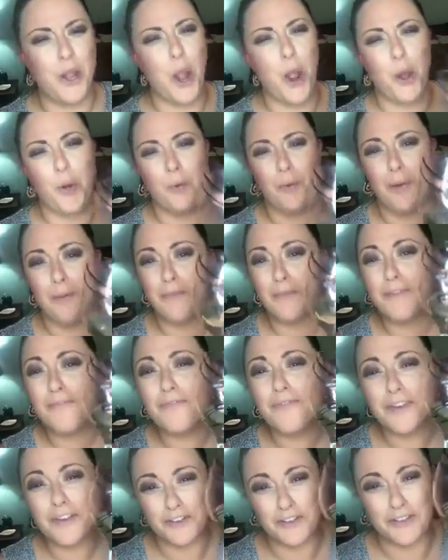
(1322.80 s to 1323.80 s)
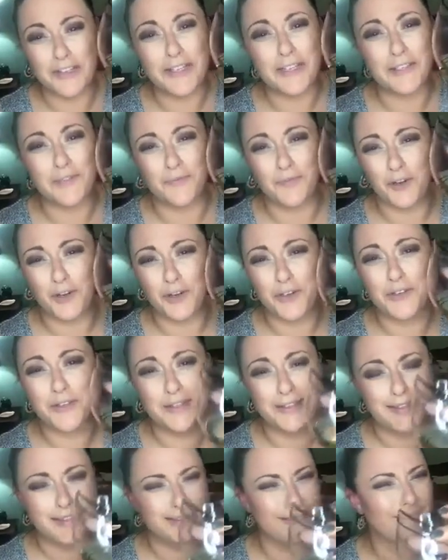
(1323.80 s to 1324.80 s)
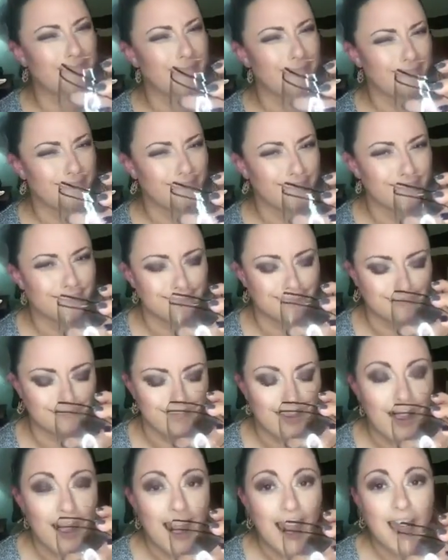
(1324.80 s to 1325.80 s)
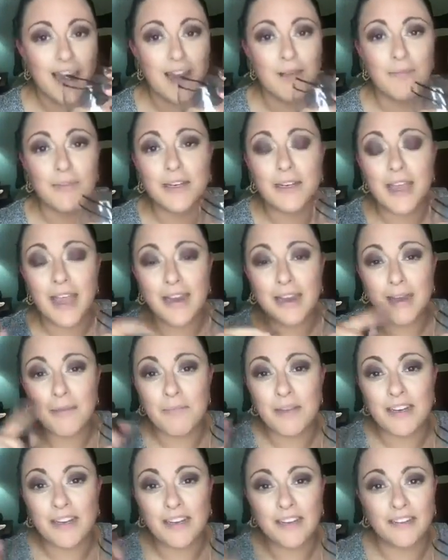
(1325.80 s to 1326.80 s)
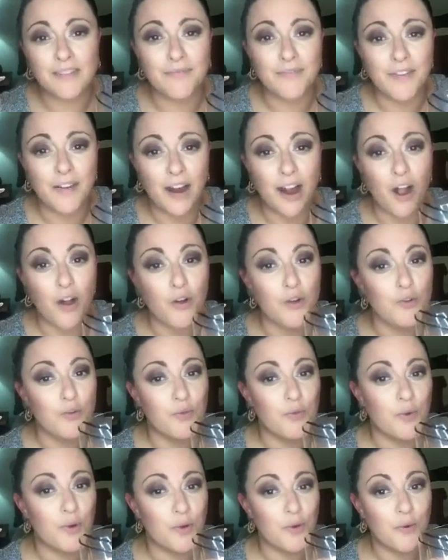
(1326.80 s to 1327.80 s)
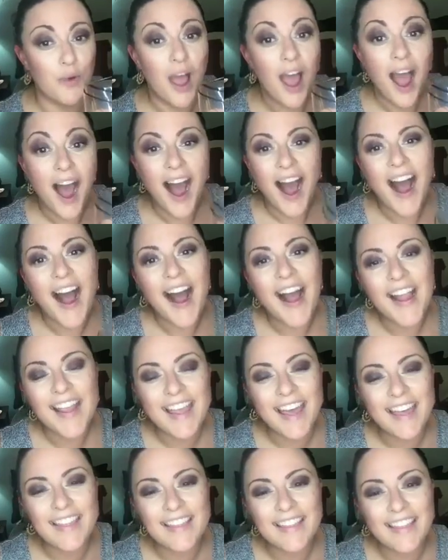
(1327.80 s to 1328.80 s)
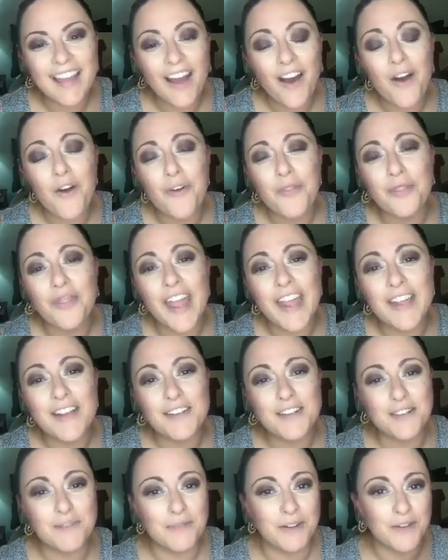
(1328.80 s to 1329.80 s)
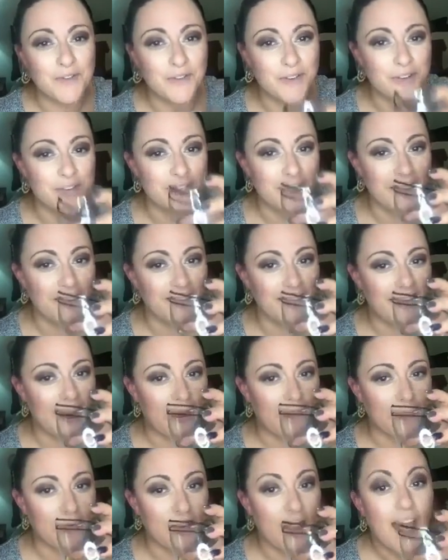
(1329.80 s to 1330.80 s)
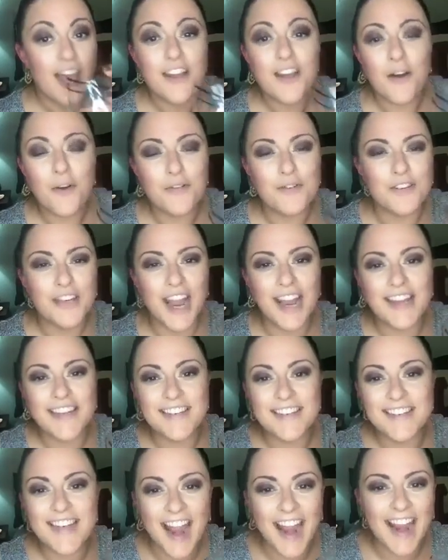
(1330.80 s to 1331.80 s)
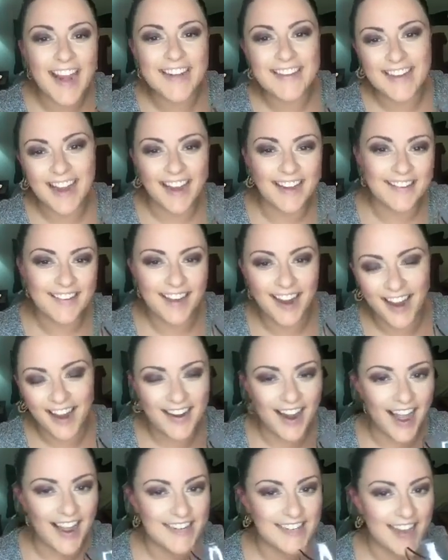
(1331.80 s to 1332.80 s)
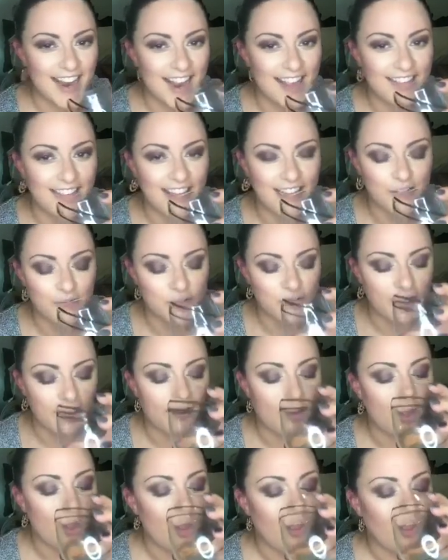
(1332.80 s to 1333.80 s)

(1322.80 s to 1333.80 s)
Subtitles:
I'm going to finish this first. And I'm gonna figure out who. Hi, Kathleen. Oh, thank you so much for sharing. Oh, Jane. Hi, Jane. Thanks for sharing.